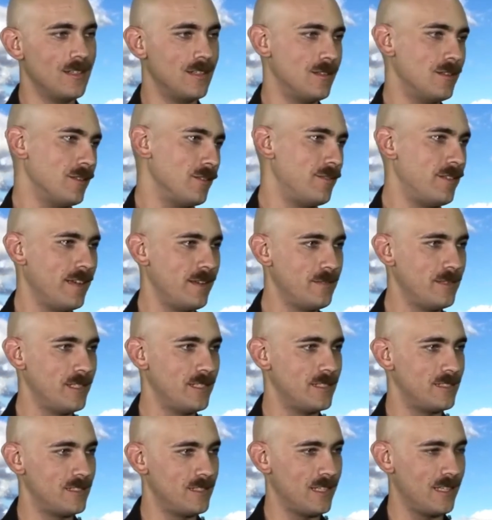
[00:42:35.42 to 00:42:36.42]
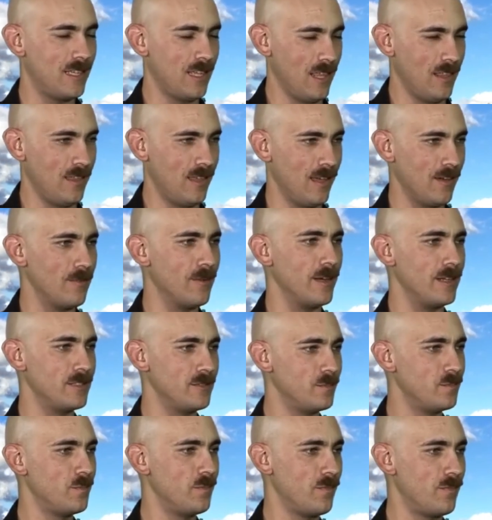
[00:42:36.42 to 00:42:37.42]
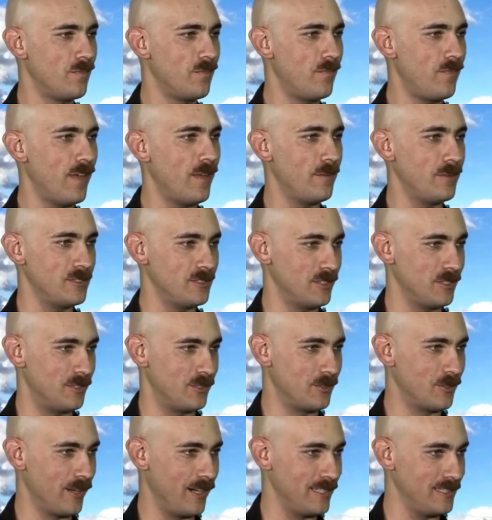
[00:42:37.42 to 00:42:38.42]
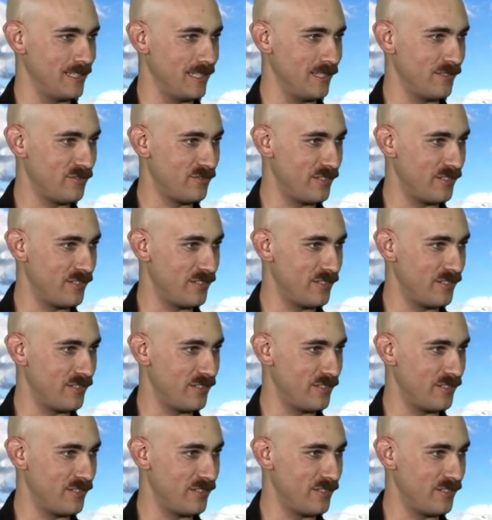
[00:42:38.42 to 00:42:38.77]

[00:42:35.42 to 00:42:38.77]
Well, families, I think everybody's family's a little crazy.